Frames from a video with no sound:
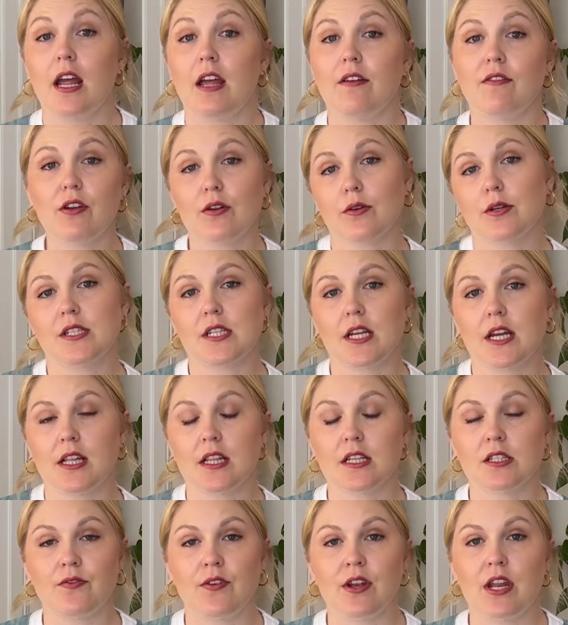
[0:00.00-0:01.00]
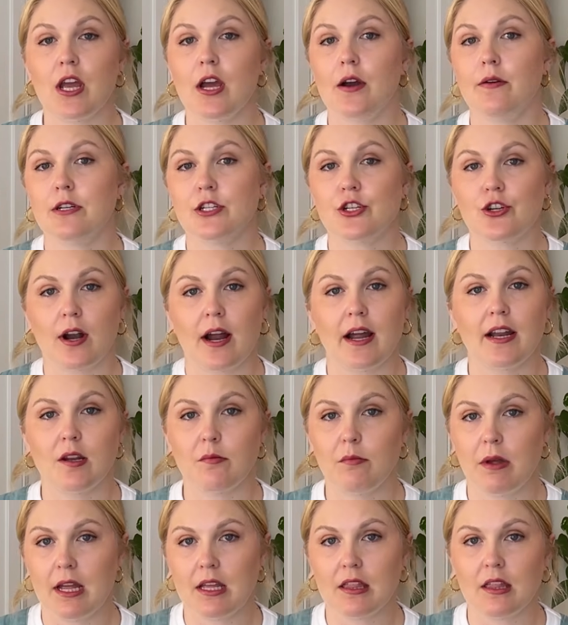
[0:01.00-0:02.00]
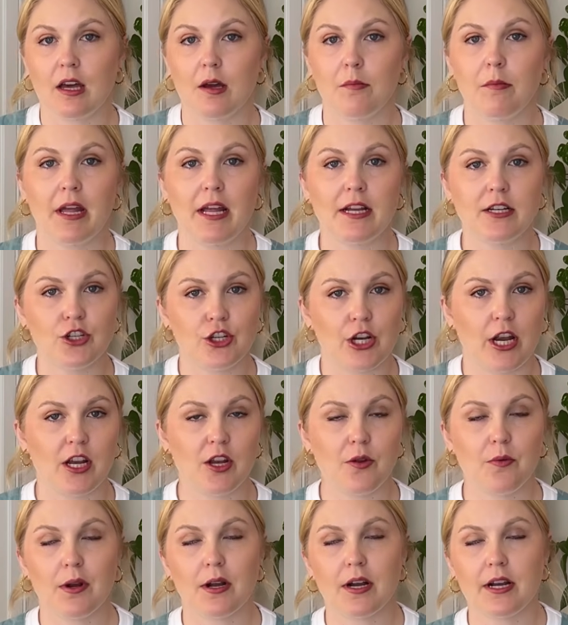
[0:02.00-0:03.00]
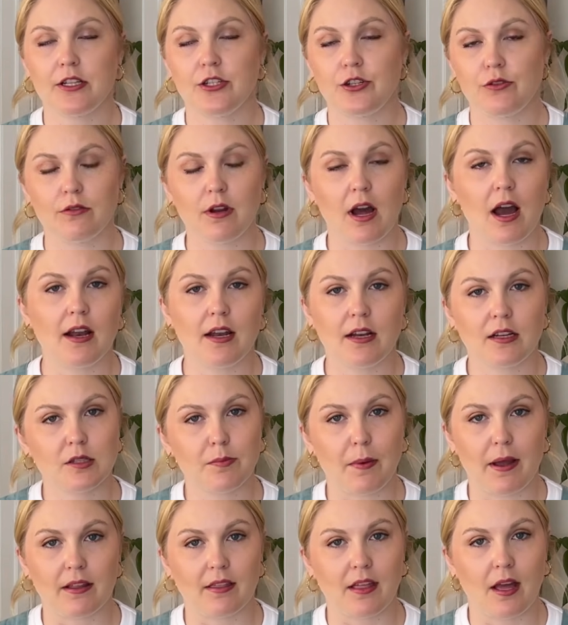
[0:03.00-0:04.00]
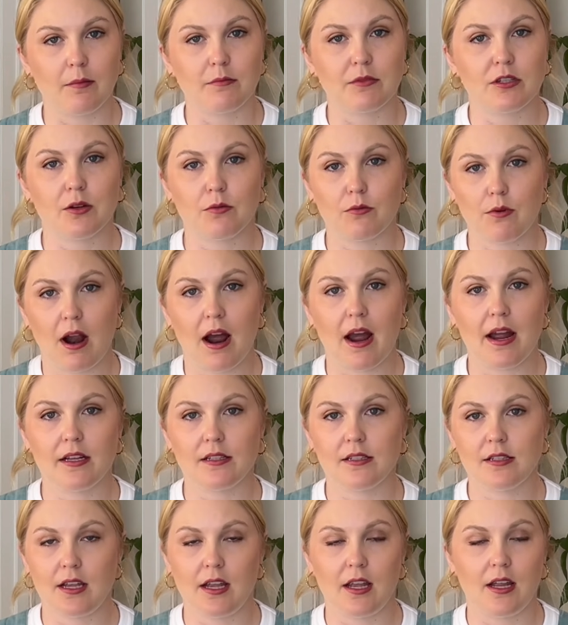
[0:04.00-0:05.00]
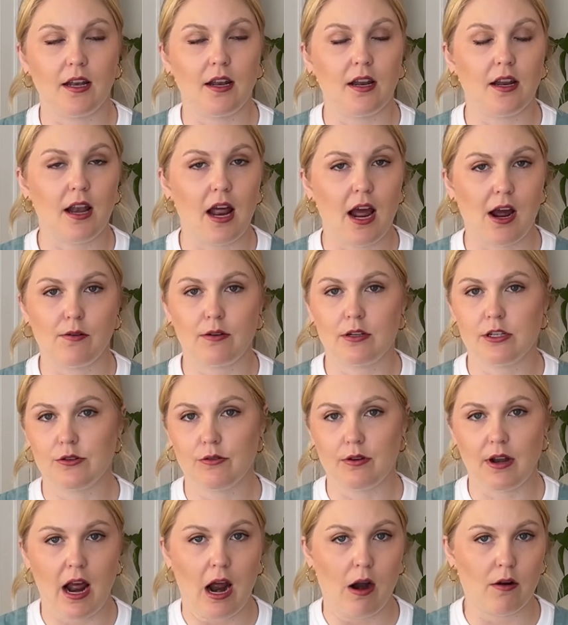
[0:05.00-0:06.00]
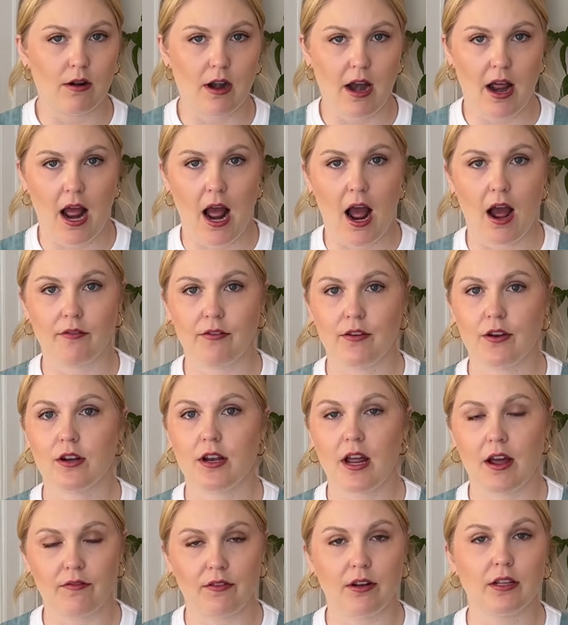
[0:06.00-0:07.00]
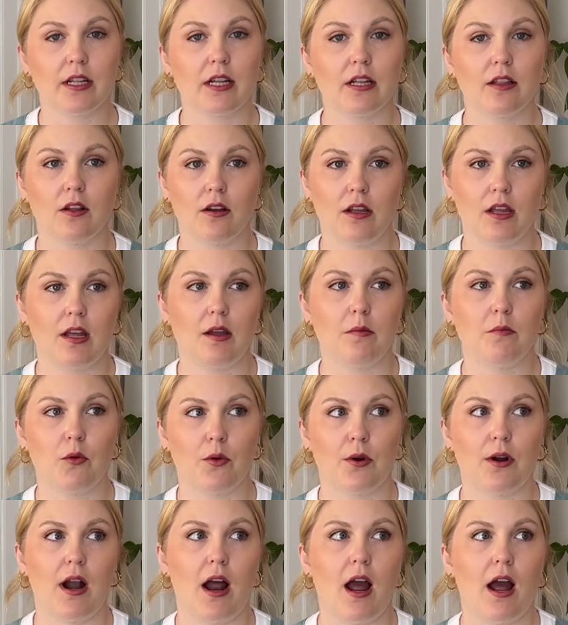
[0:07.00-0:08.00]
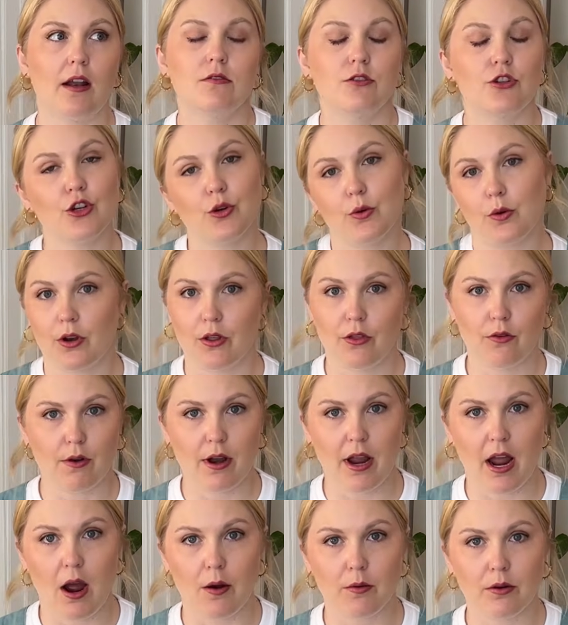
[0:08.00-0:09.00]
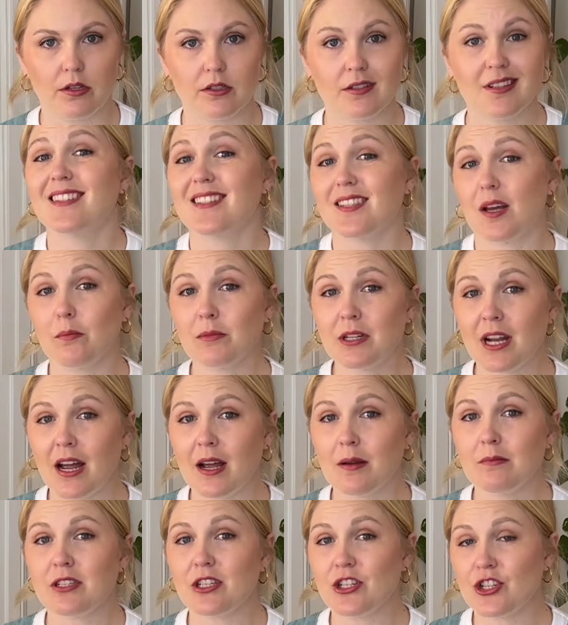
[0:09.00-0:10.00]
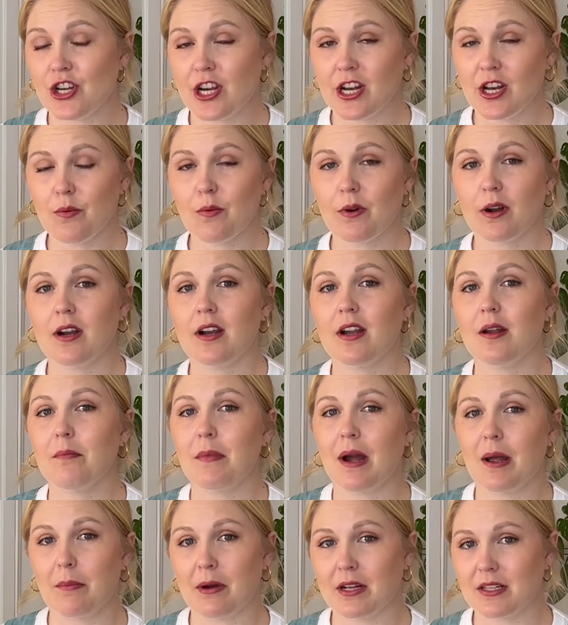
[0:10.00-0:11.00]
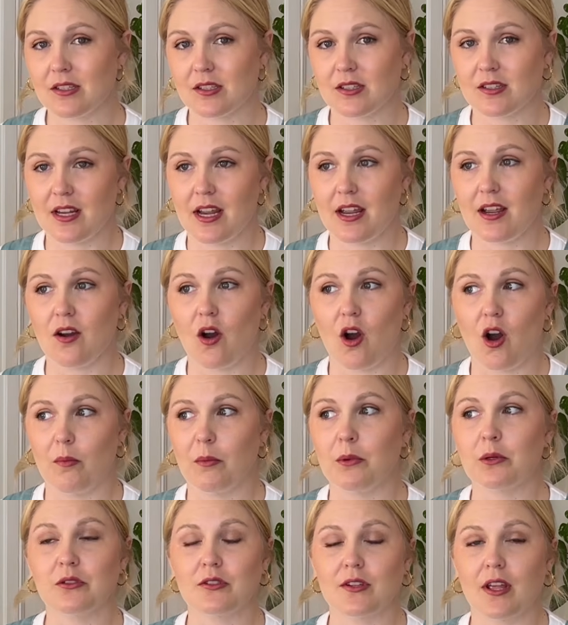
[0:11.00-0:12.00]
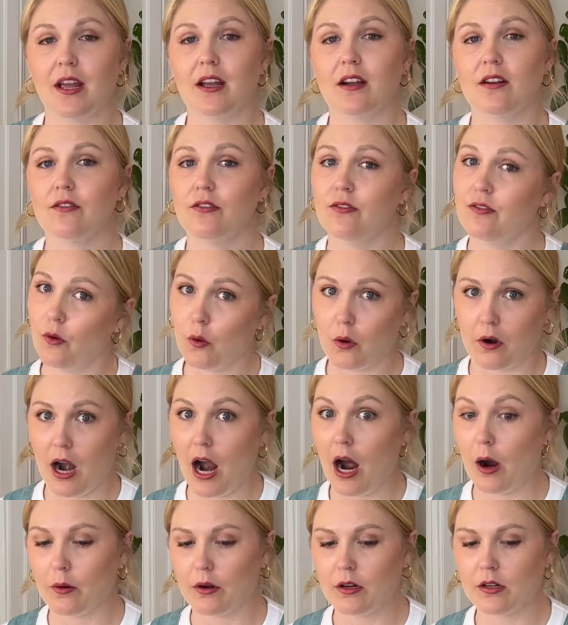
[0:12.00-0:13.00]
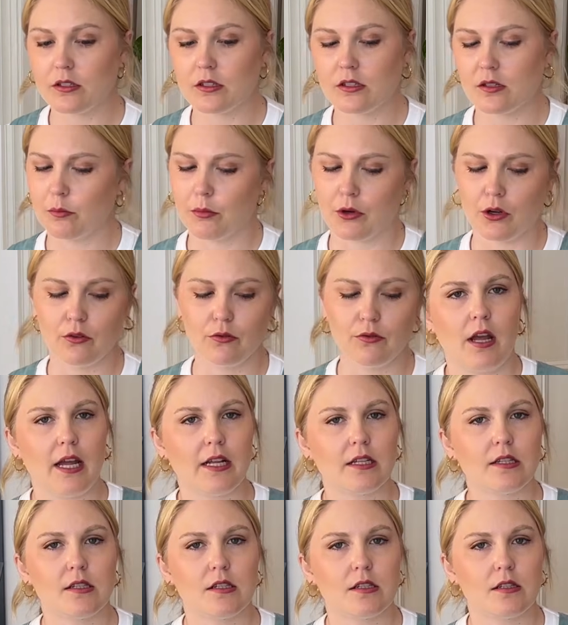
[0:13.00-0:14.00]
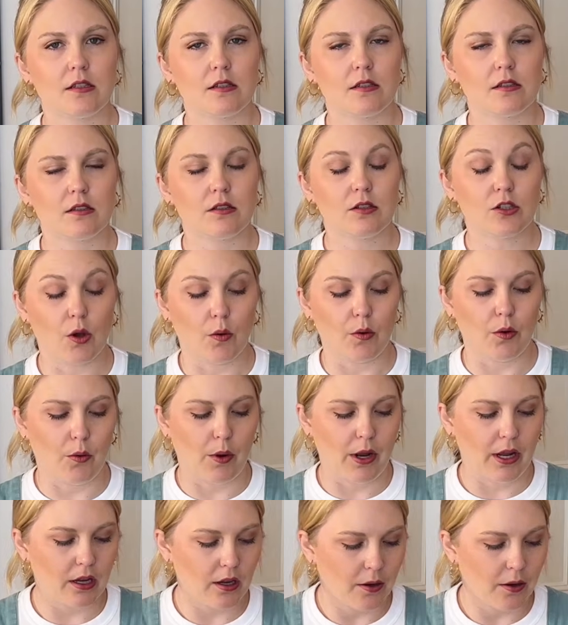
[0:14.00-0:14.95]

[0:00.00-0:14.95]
If you were seeing this video and trying to make them in January, do not expect them to rise in an hour to an hour and a half. You're definitely looking more at 2 or 3 hours. Sometimes in January, my buns take almost like 4 hours to proof. It's so annoying.